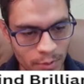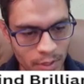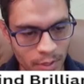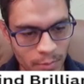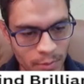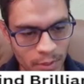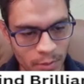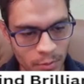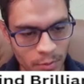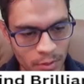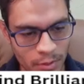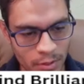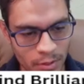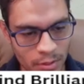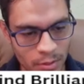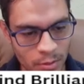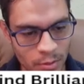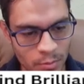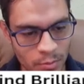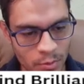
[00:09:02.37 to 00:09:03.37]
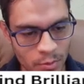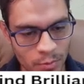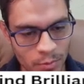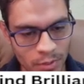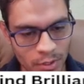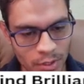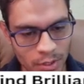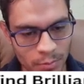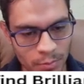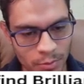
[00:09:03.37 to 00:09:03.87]
between these 2 moves
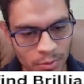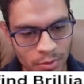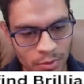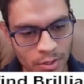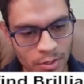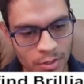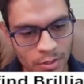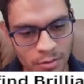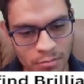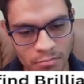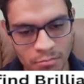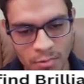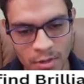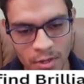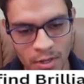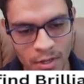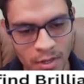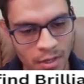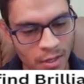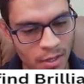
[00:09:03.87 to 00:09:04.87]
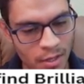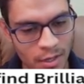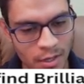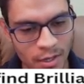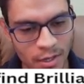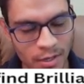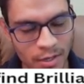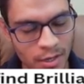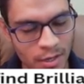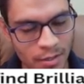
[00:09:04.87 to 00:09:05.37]
in the position,
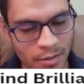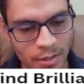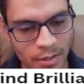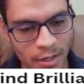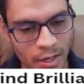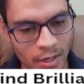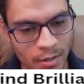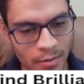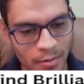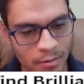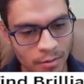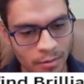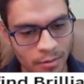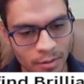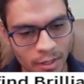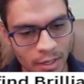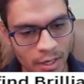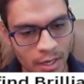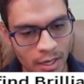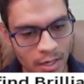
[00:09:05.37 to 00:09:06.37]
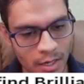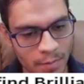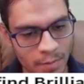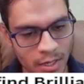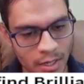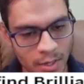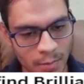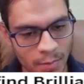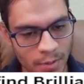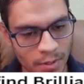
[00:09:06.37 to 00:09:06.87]
and yeah, they can never
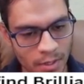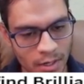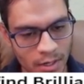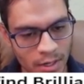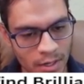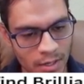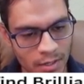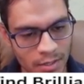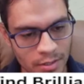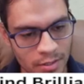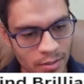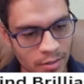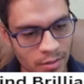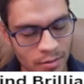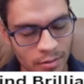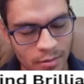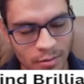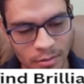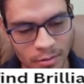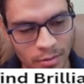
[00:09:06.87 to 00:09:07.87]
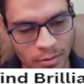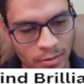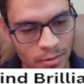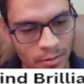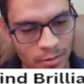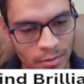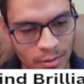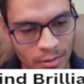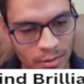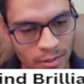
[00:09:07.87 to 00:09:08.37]
capitalize. So
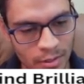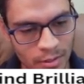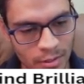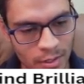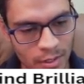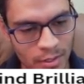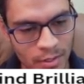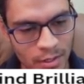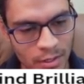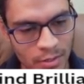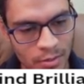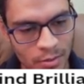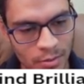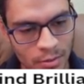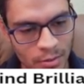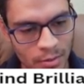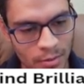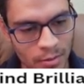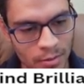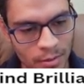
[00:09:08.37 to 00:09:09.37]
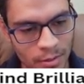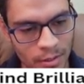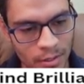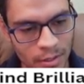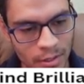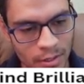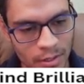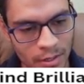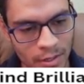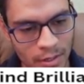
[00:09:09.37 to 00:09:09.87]
this is a dead draw,
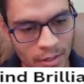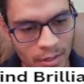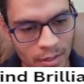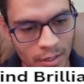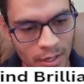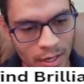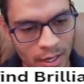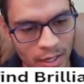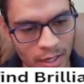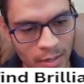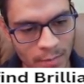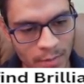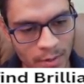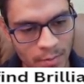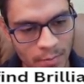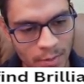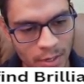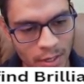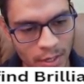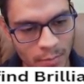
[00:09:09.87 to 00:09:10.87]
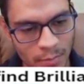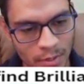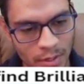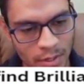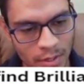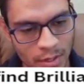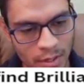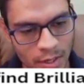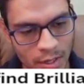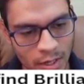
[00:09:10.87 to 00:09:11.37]
and they can never make
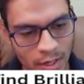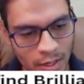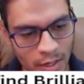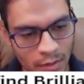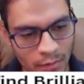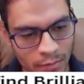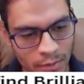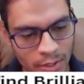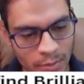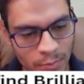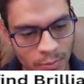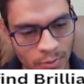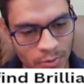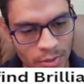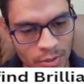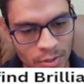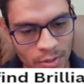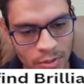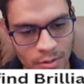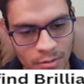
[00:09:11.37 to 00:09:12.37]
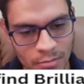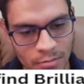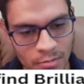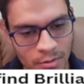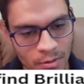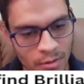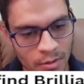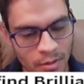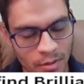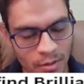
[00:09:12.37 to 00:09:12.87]
me get out of this position.
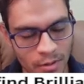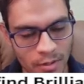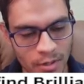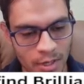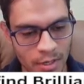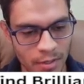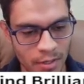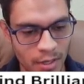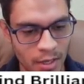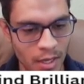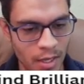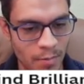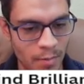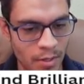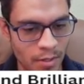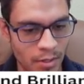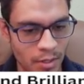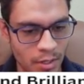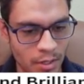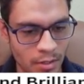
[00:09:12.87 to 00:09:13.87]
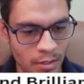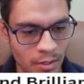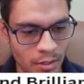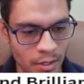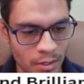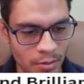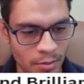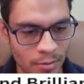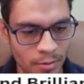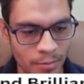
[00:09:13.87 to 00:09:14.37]
Yeah, the game ended in a draw.